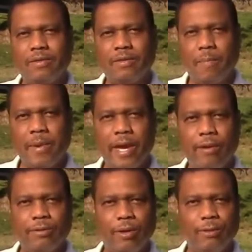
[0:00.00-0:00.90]
the
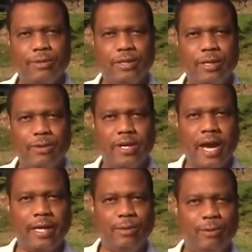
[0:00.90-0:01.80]
parents are still
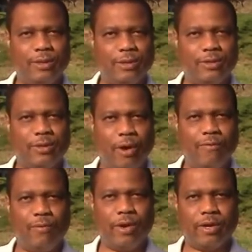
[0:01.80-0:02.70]
not using the
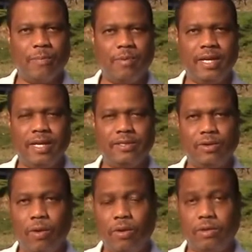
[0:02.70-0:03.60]
software completely.
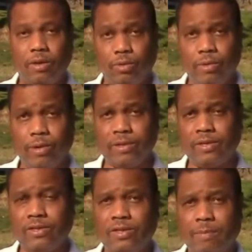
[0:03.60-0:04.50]
So the three
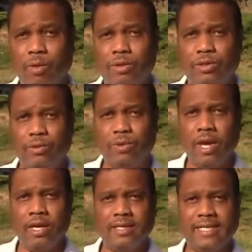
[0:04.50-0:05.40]
organizations I'm going to
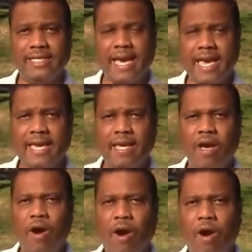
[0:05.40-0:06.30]
today,
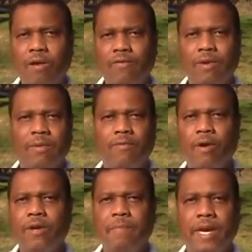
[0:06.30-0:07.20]
all of them have
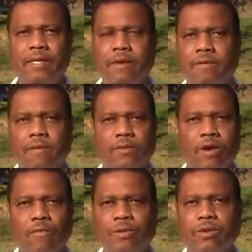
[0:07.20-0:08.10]
already paid. The
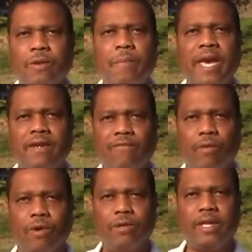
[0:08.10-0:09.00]
software is already paid
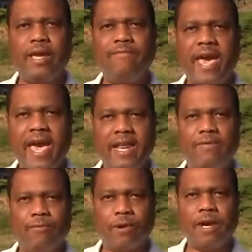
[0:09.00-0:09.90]
for. They've had it
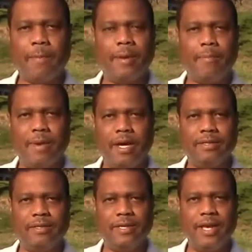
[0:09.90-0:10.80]
for a couple of
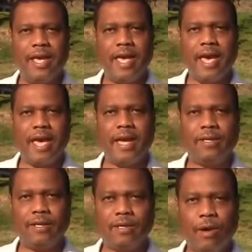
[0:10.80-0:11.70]
months.
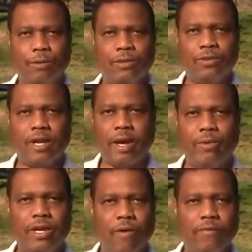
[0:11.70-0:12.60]
And the coaches are like,
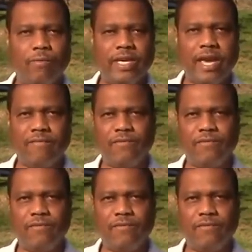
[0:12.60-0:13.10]
we can't